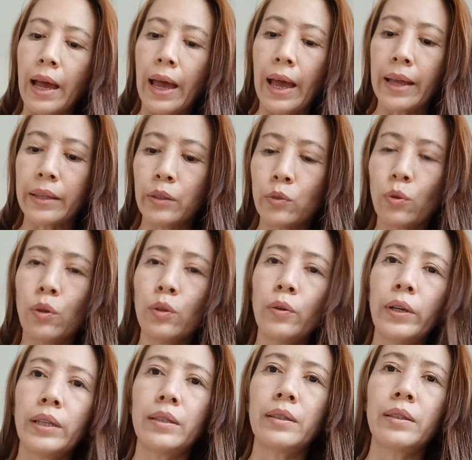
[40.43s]
and swallow
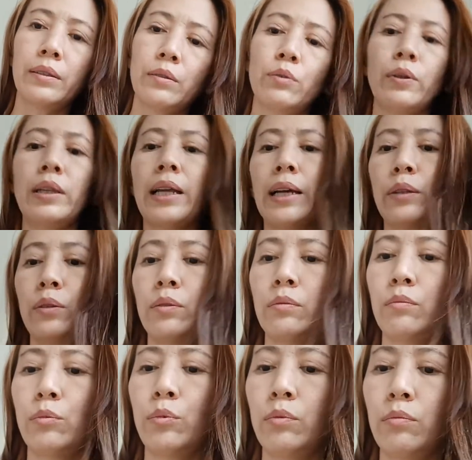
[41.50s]
it. Do it like
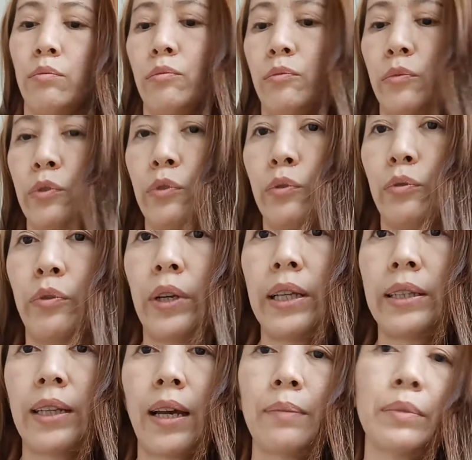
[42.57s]

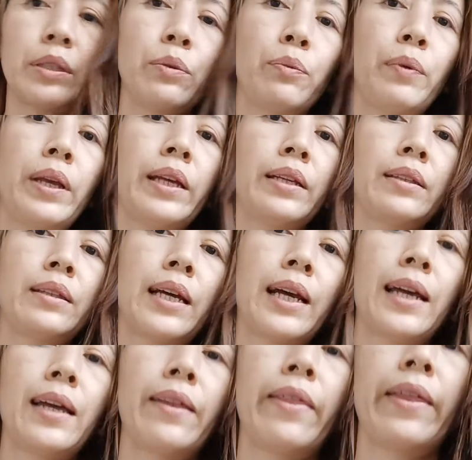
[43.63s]
3 times a week, that kind of